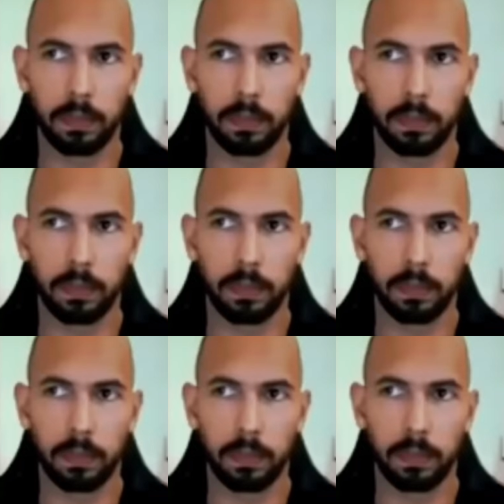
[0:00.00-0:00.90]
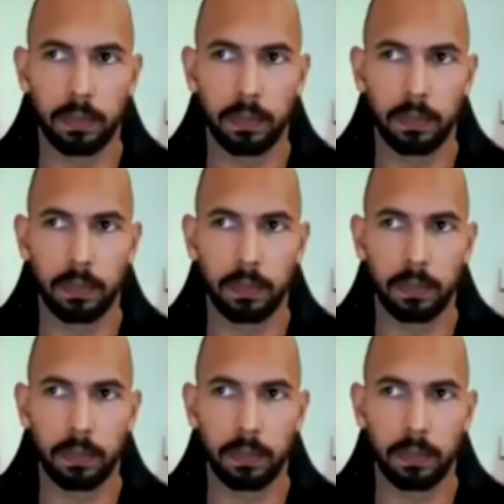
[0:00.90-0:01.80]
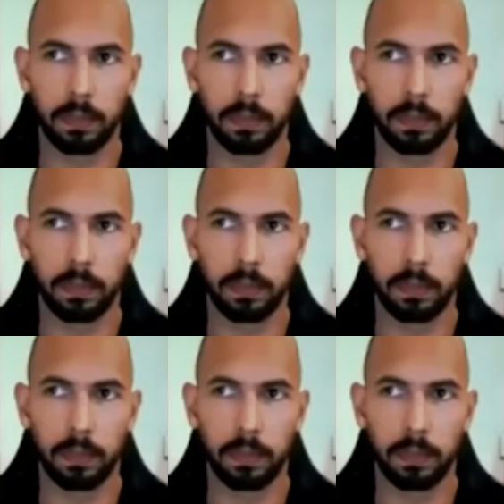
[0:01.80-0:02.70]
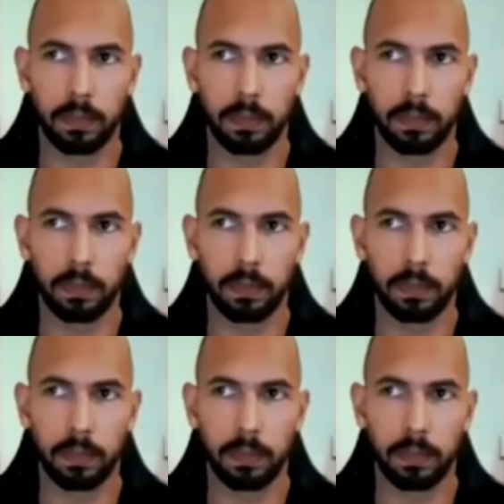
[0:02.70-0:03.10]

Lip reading: The person shown says nothing.